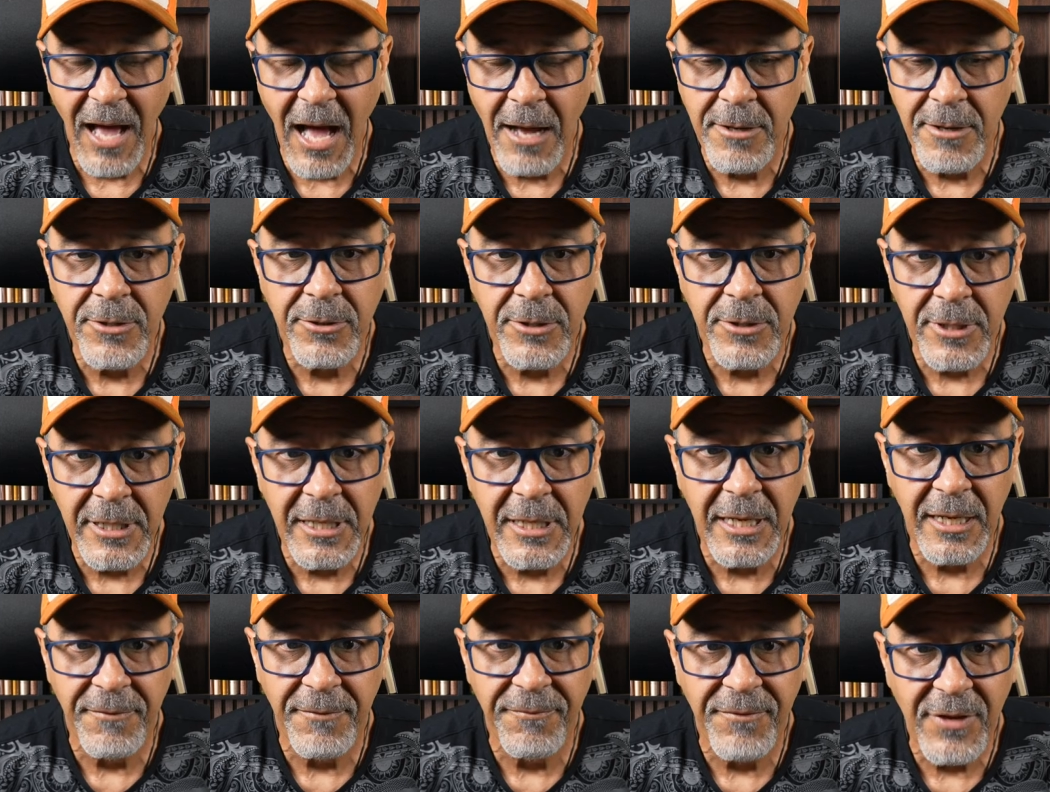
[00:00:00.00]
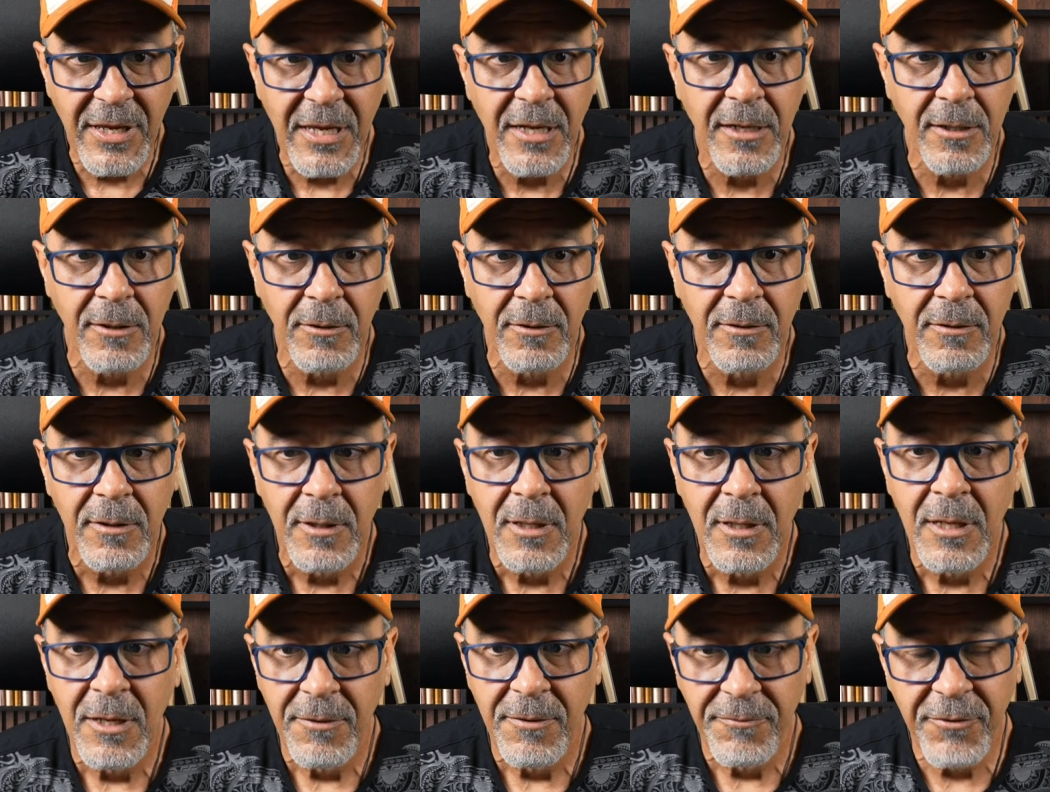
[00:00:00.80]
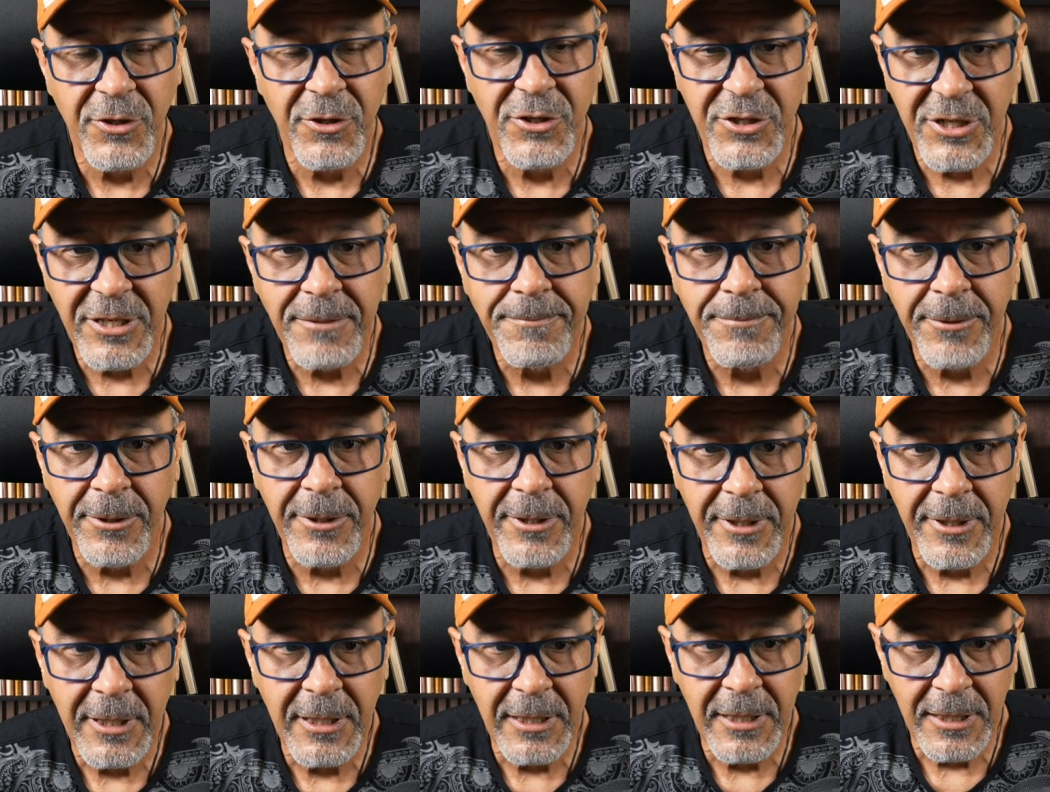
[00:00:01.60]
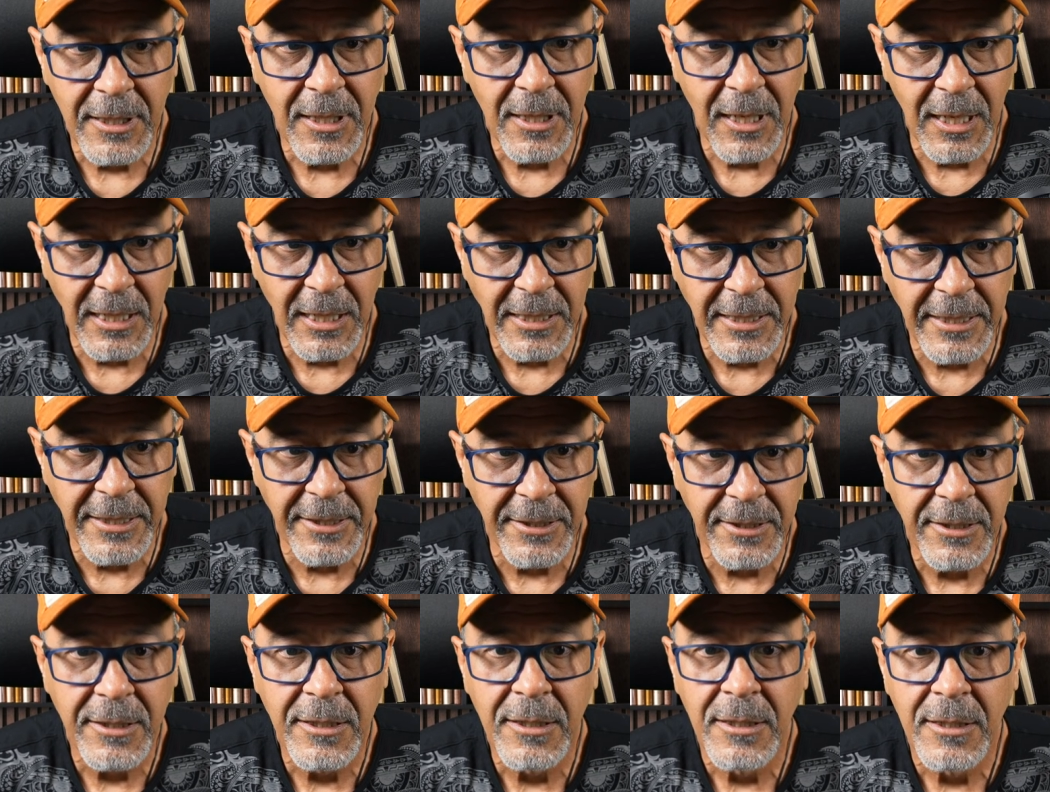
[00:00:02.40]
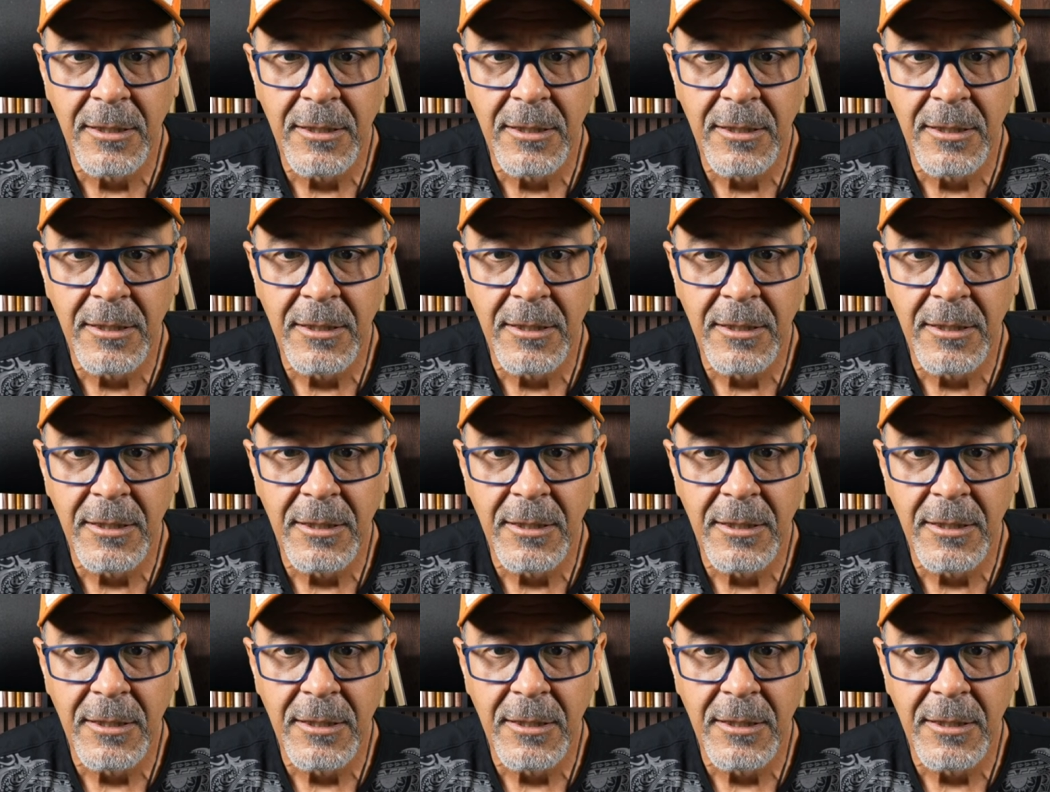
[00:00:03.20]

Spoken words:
you can get a vehicle for cheaper here.